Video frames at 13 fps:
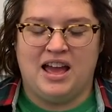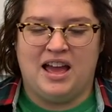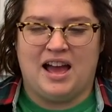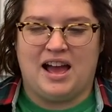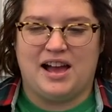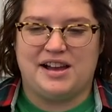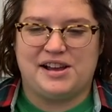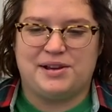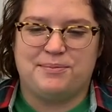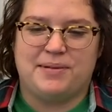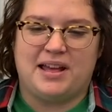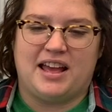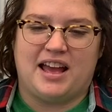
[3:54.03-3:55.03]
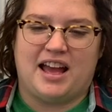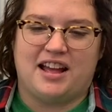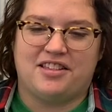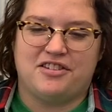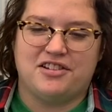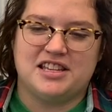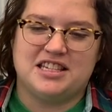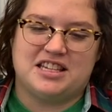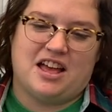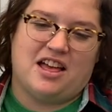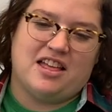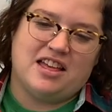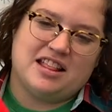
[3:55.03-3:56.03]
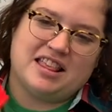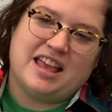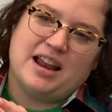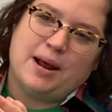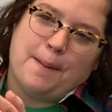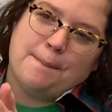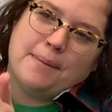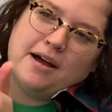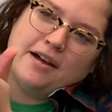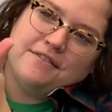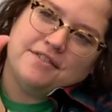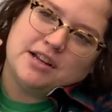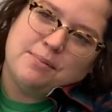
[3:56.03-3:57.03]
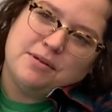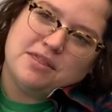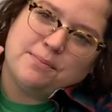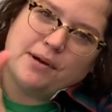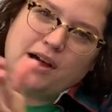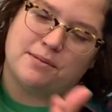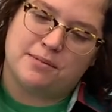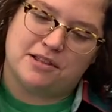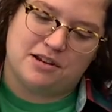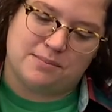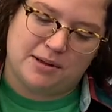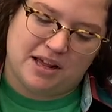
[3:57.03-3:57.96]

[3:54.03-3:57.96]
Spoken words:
As you can tell, it's kind of puffed up at the bottom a little bit.